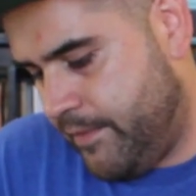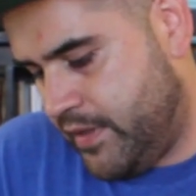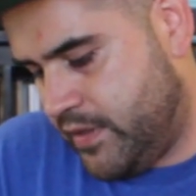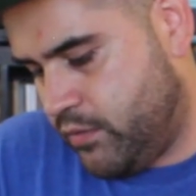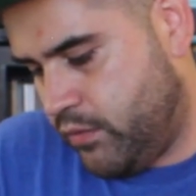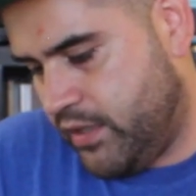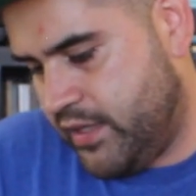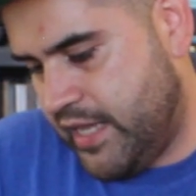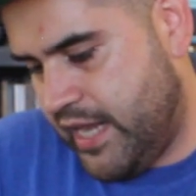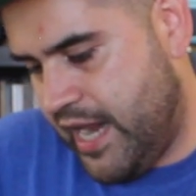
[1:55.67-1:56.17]

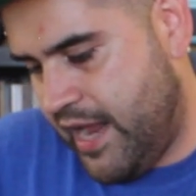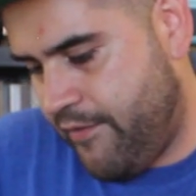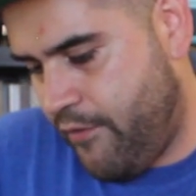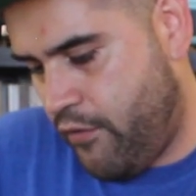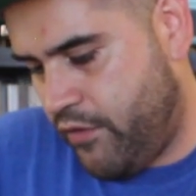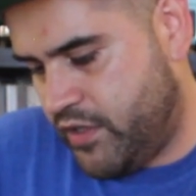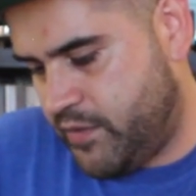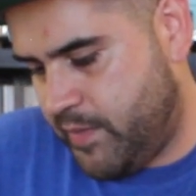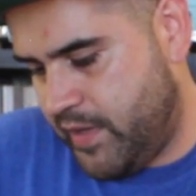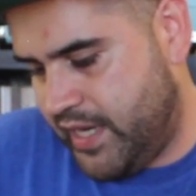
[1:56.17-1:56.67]
It's one that I've
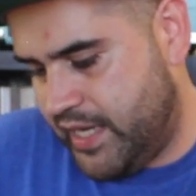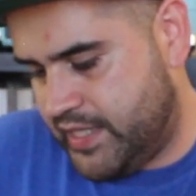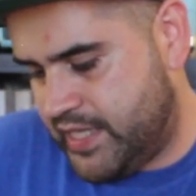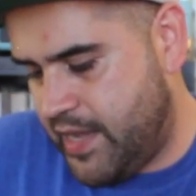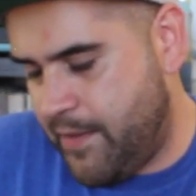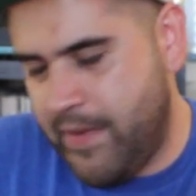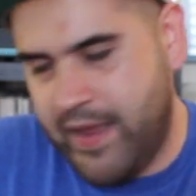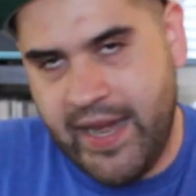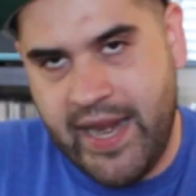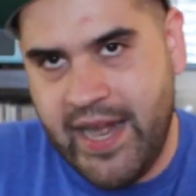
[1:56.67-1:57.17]
always been
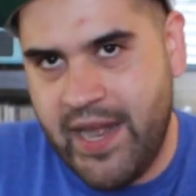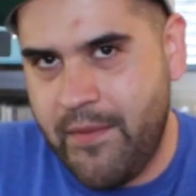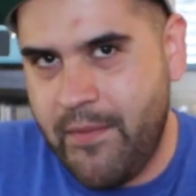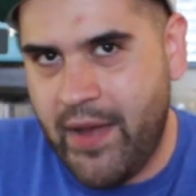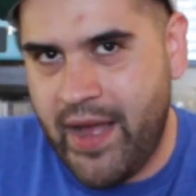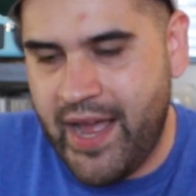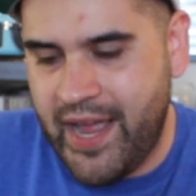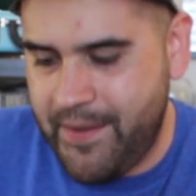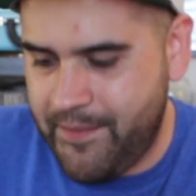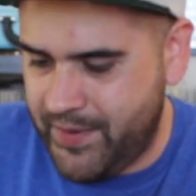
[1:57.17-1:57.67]
intimidated
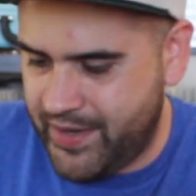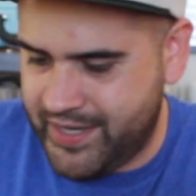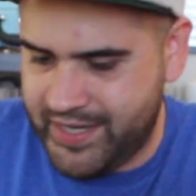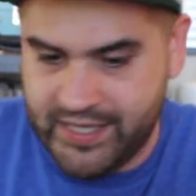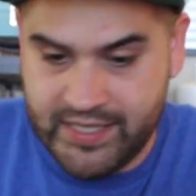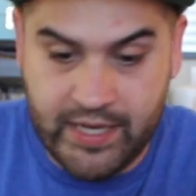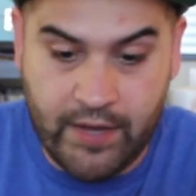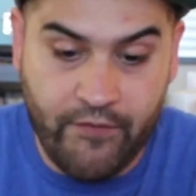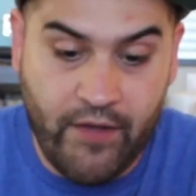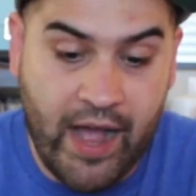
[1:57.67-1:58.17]
by
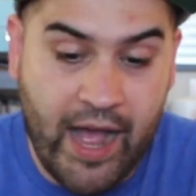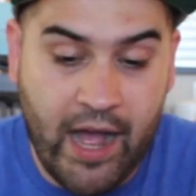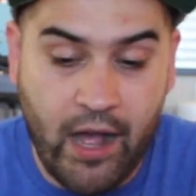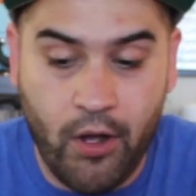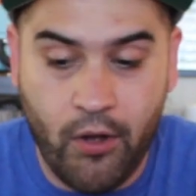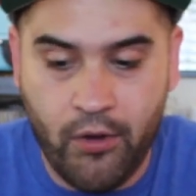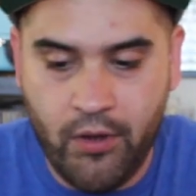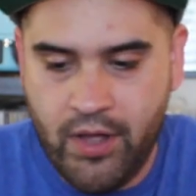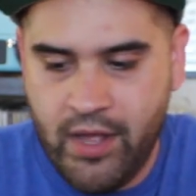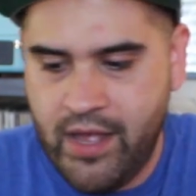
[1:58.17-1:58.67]
because of
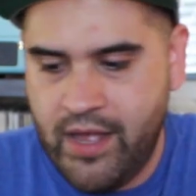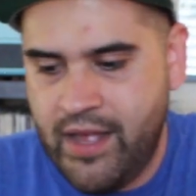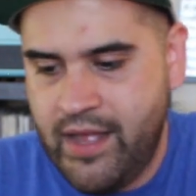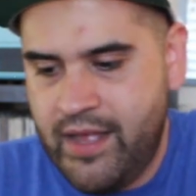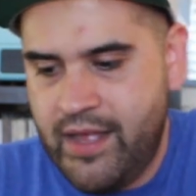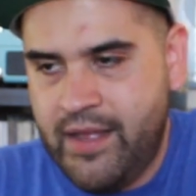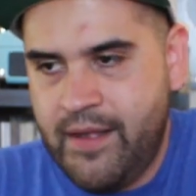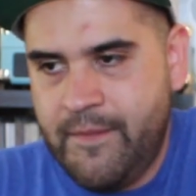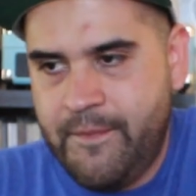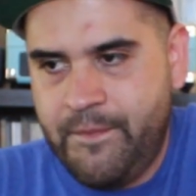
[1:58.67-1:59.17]
how
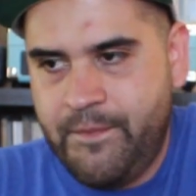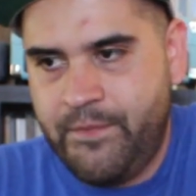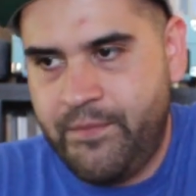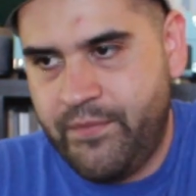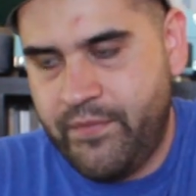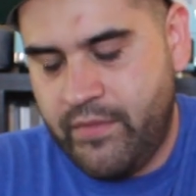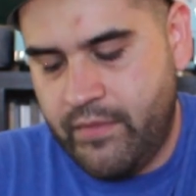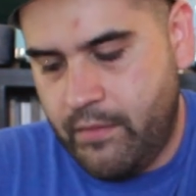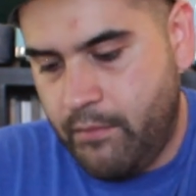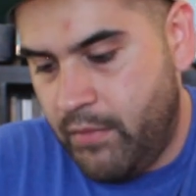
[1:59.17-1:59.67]

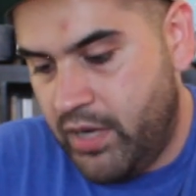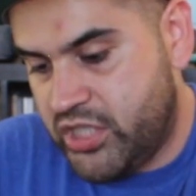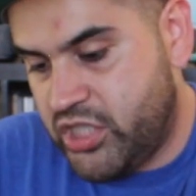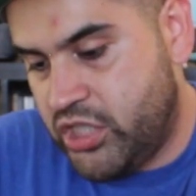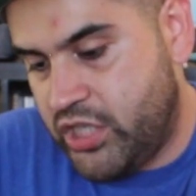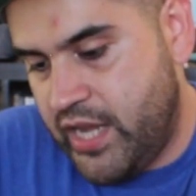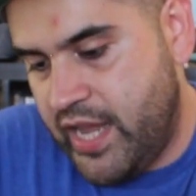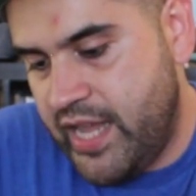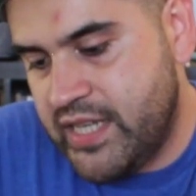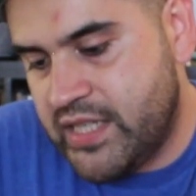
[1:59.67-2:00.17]

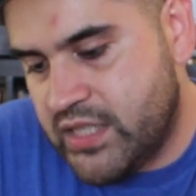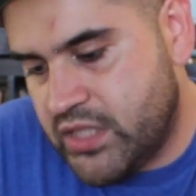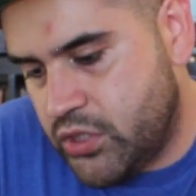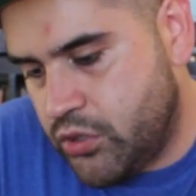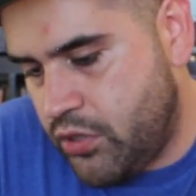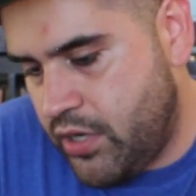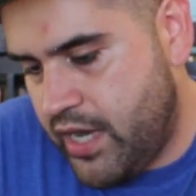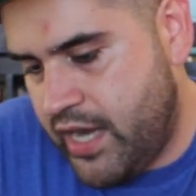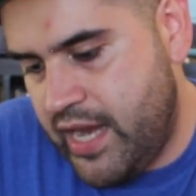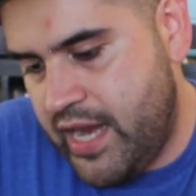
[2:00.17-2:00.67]
much
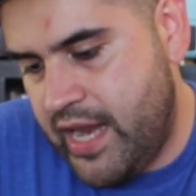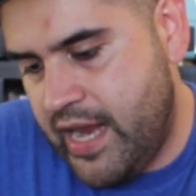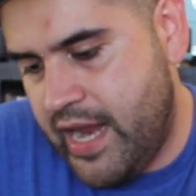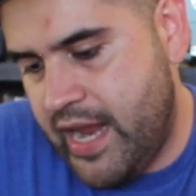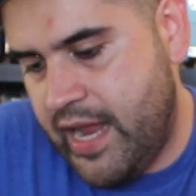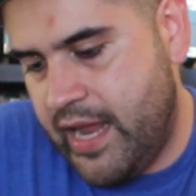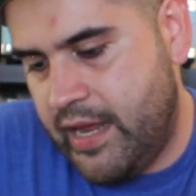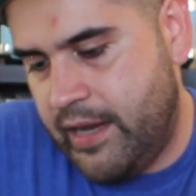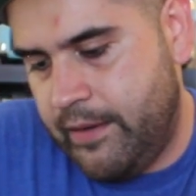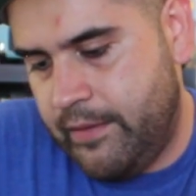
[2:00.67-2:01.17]
history
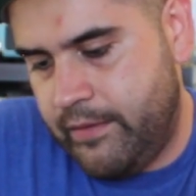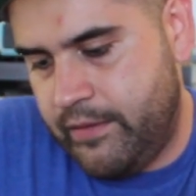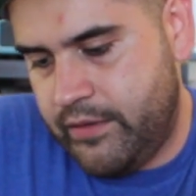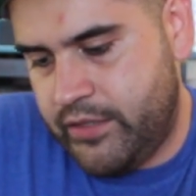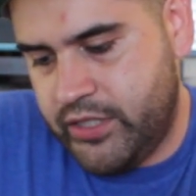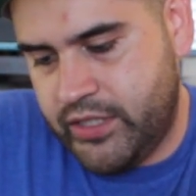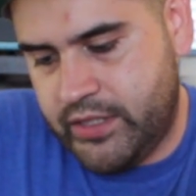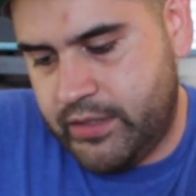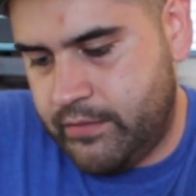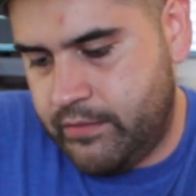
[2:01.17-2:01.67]
and
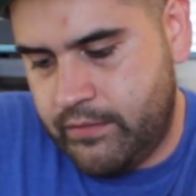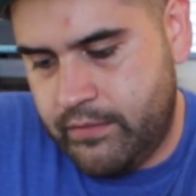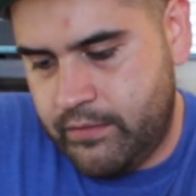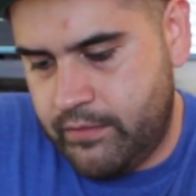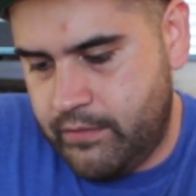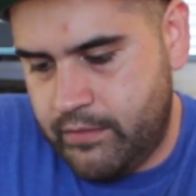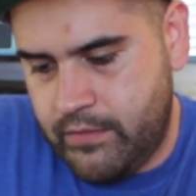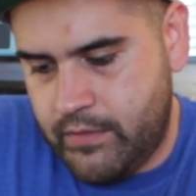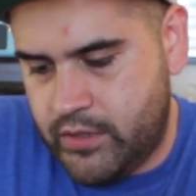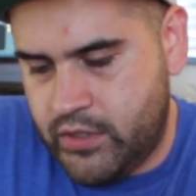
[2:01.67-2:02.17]
just
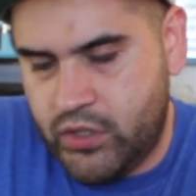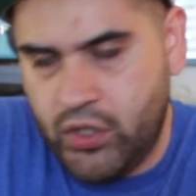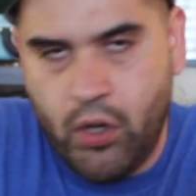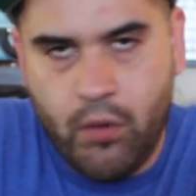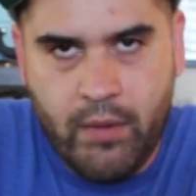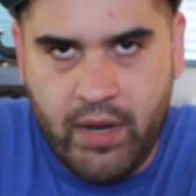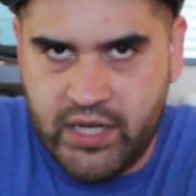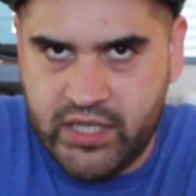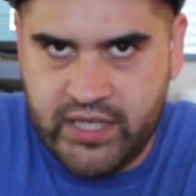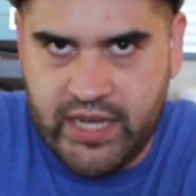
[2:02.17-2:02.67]

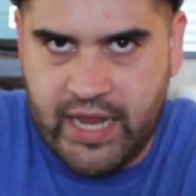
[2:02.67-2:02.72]
so much